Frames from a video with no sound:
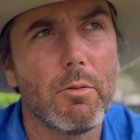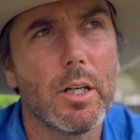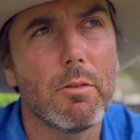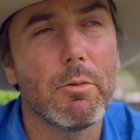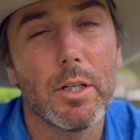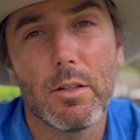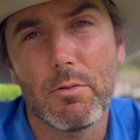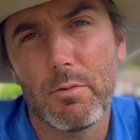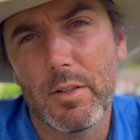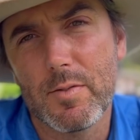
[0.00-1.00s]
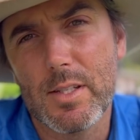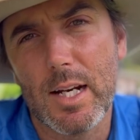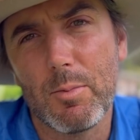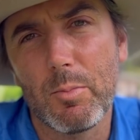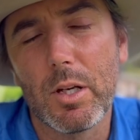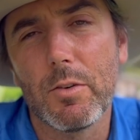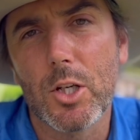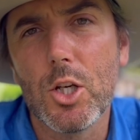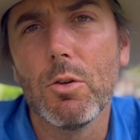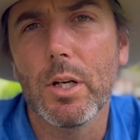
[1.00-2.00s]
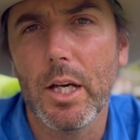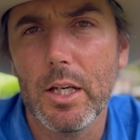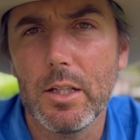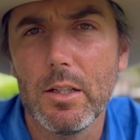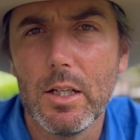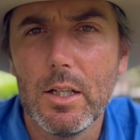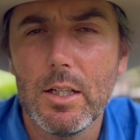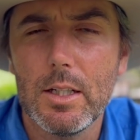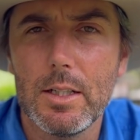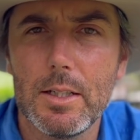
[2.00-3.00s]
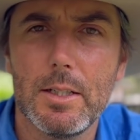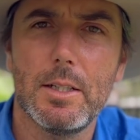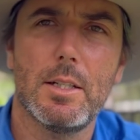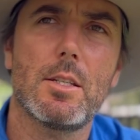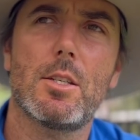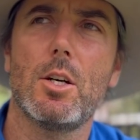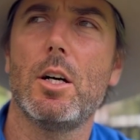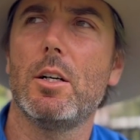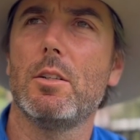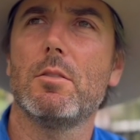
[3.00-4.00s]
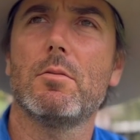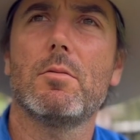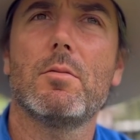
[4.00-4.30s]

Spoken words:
We've set up a bit of a Q&A style